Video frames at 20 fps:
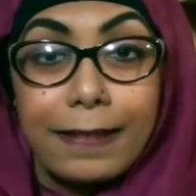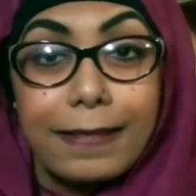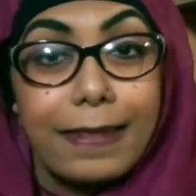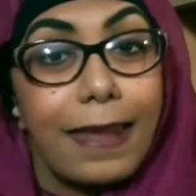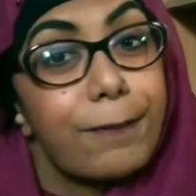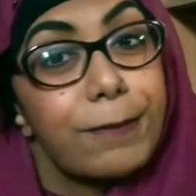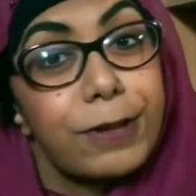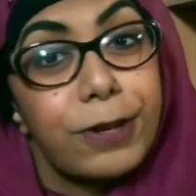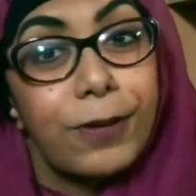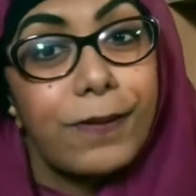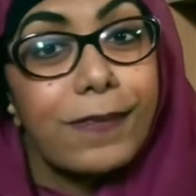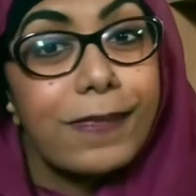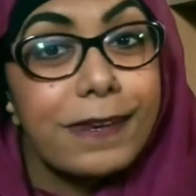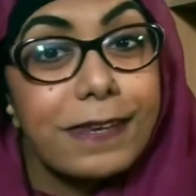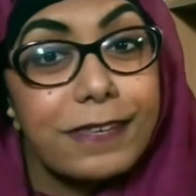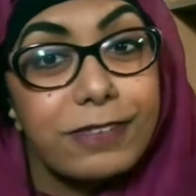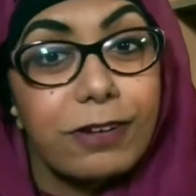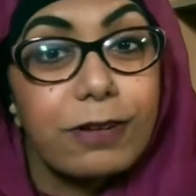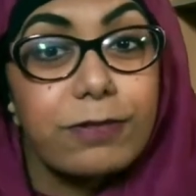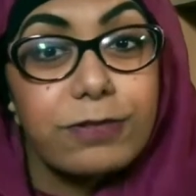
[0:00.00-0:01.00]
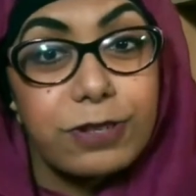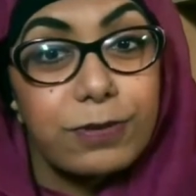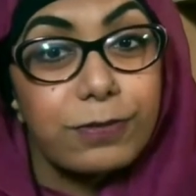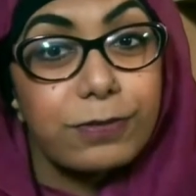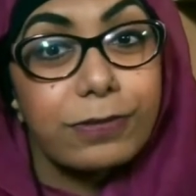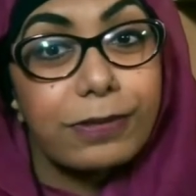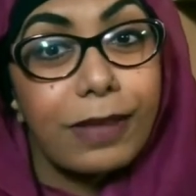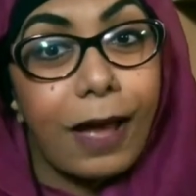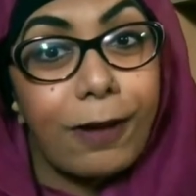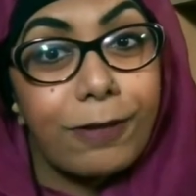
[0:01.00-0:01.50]
Let me know in the
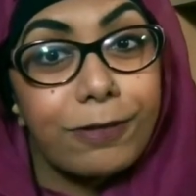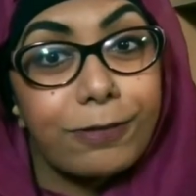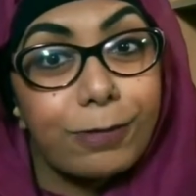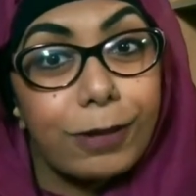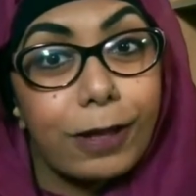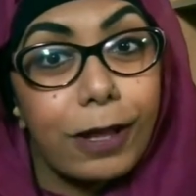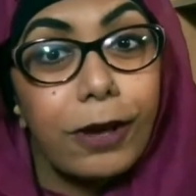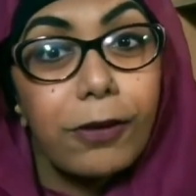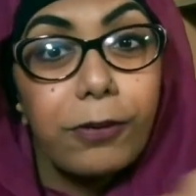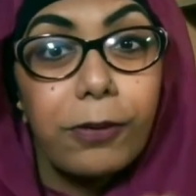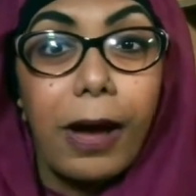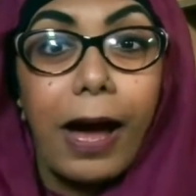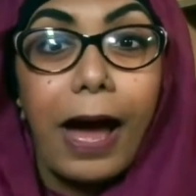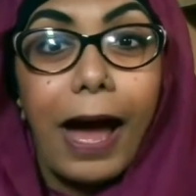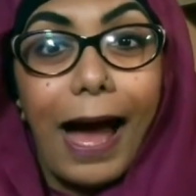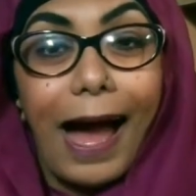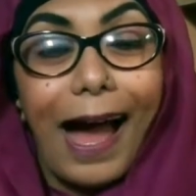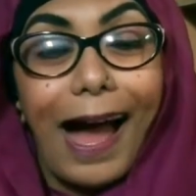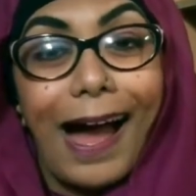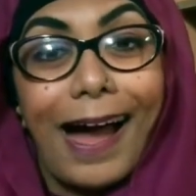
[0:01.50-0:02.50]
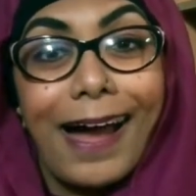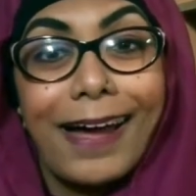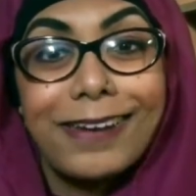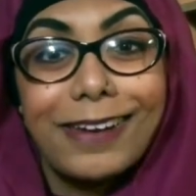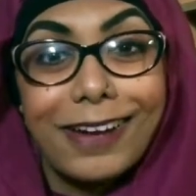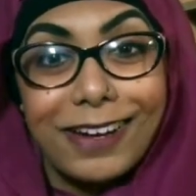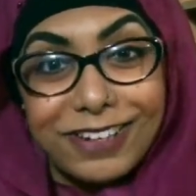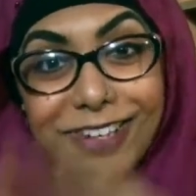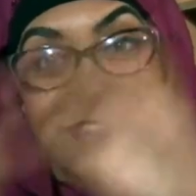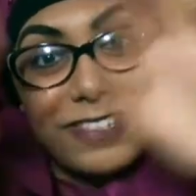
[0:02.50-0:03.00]
description down below, and
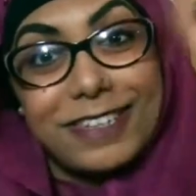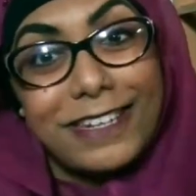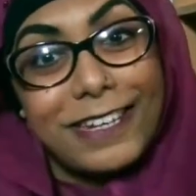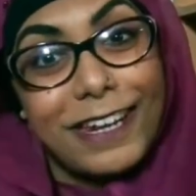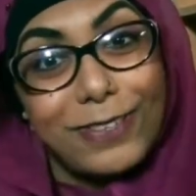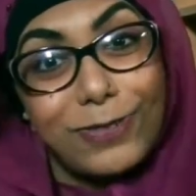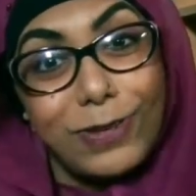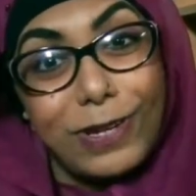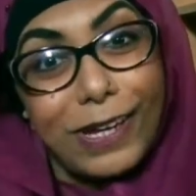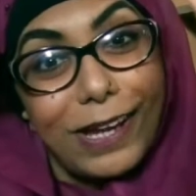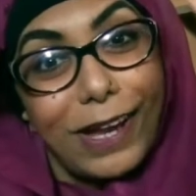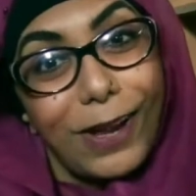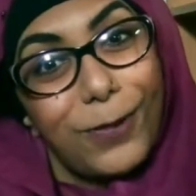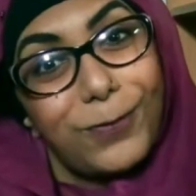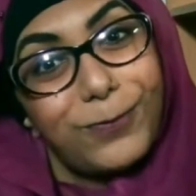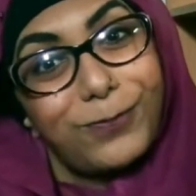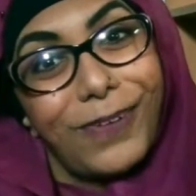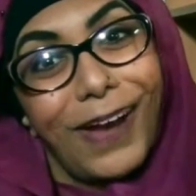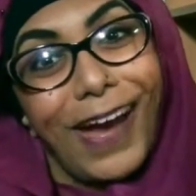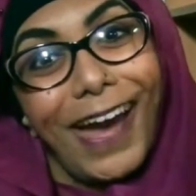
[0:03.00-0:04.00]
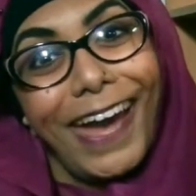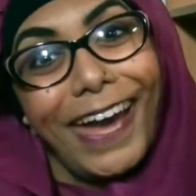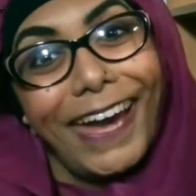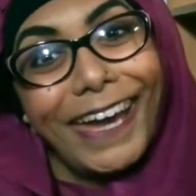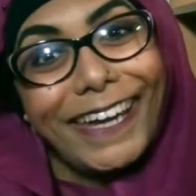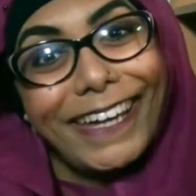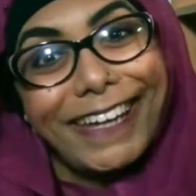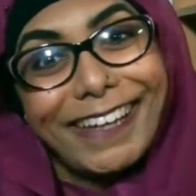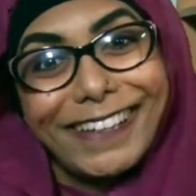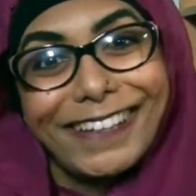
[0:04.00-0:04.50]
I shall see you next week.
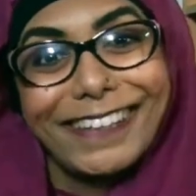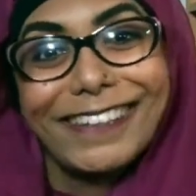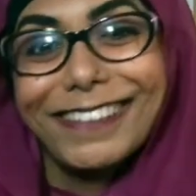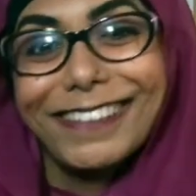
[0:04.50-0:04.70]
Bye!